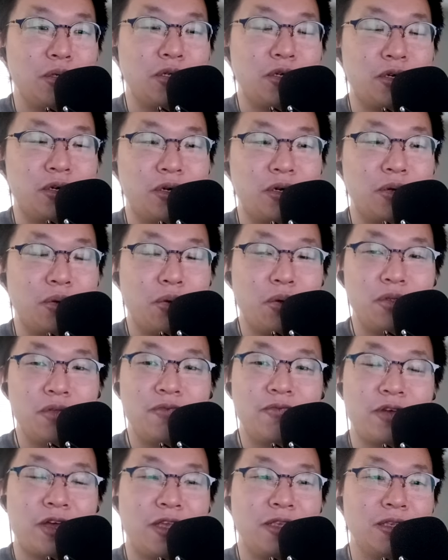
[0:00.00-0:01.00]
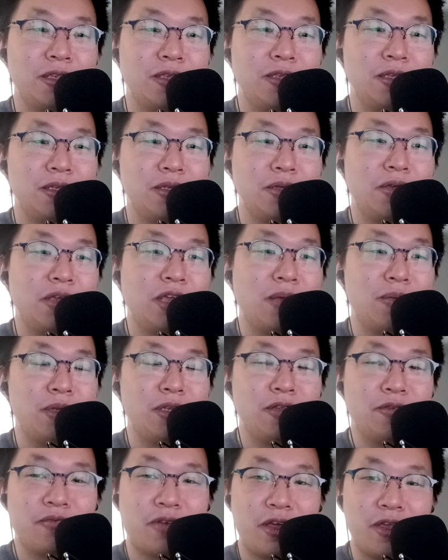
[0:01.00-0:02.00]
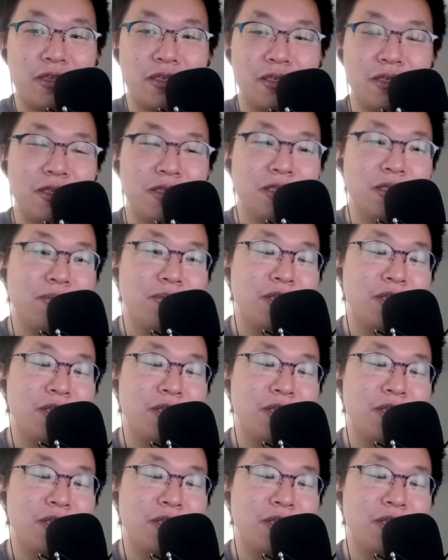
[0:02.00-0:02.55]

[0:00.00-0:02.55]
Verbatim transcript: turn old devices into gaming devices